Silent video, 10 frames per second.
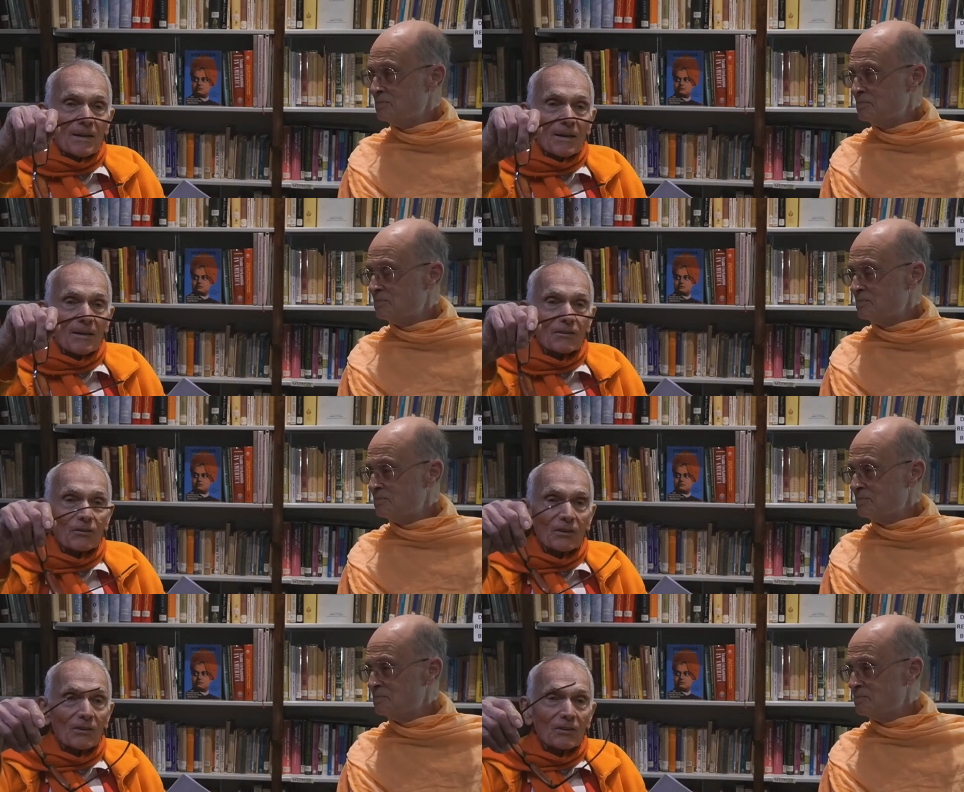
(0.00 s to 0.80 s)
Speaker 1: and
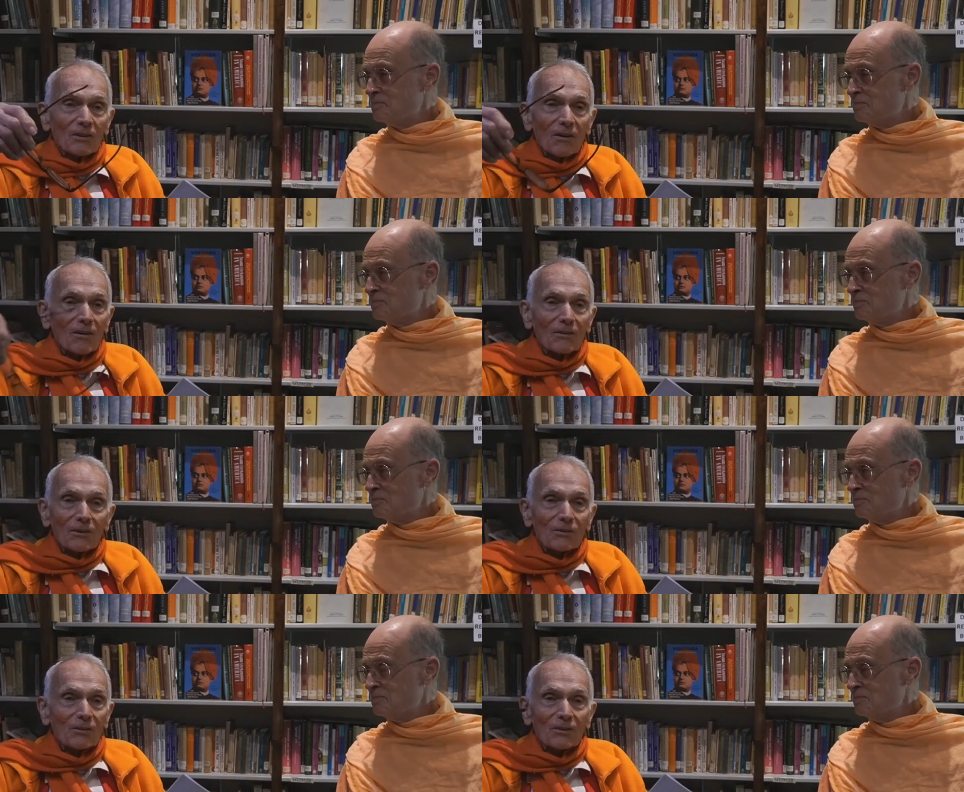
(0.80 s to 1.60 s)
sees that all
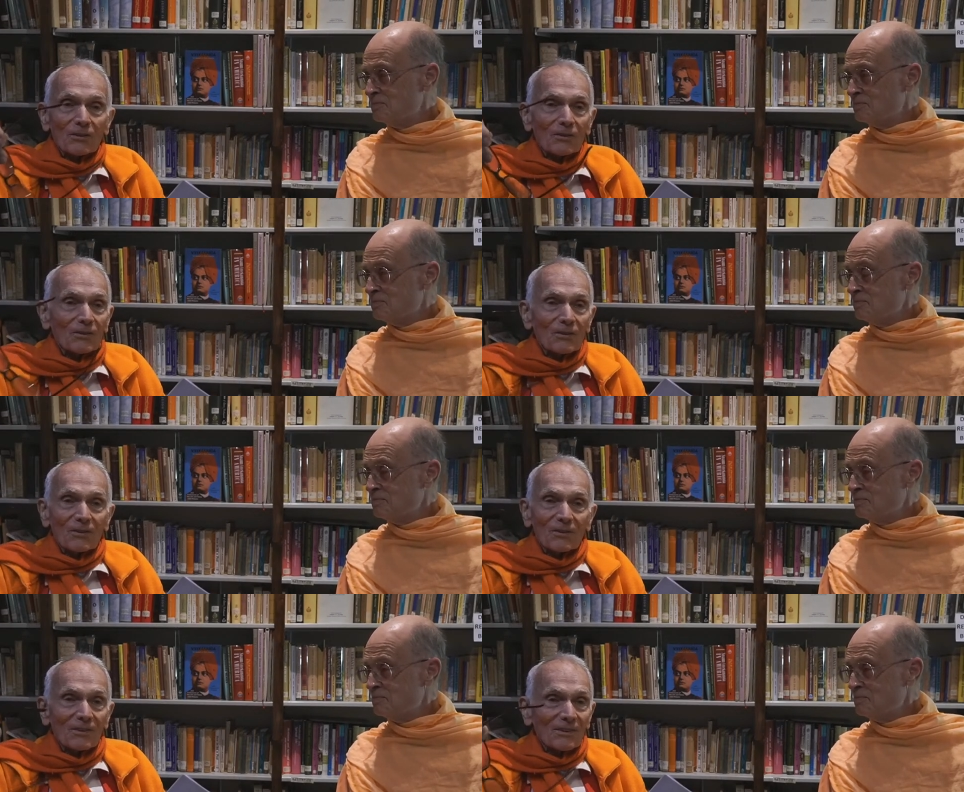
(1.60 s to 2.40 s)
this is
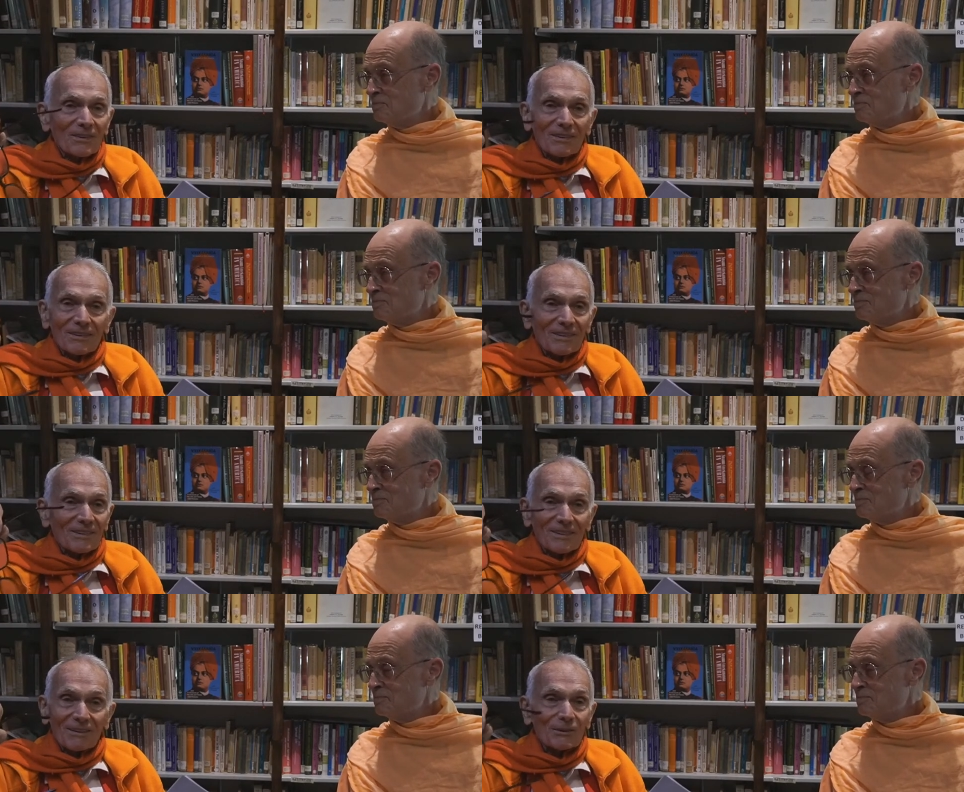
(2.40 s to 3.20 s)

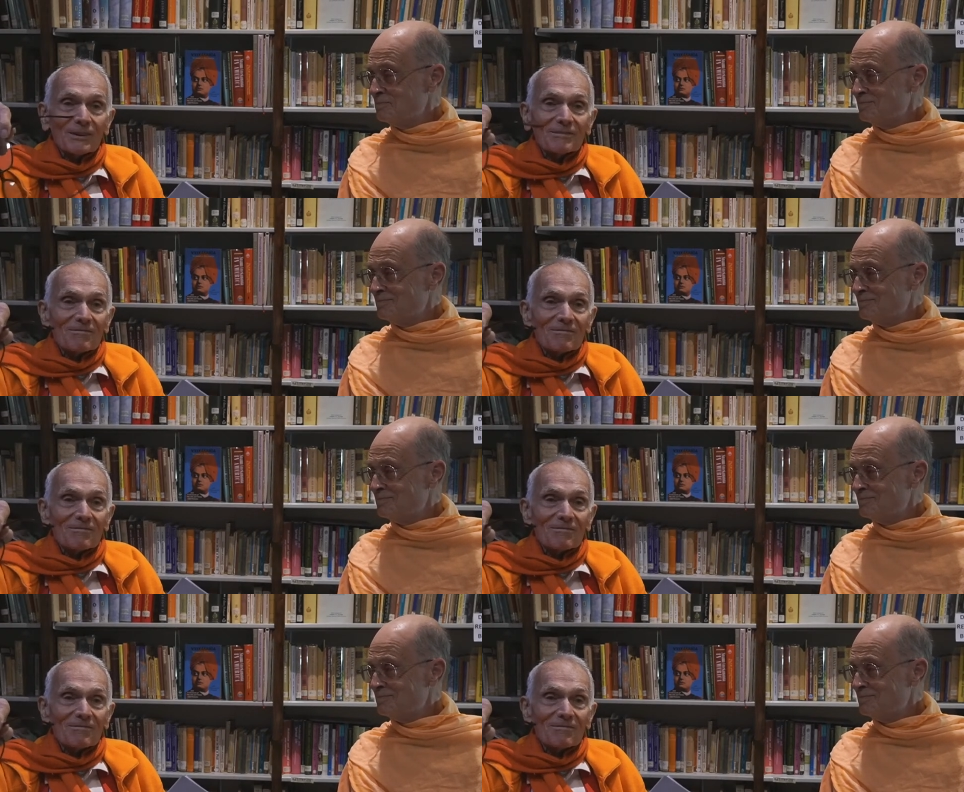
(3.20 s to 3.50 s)
not real.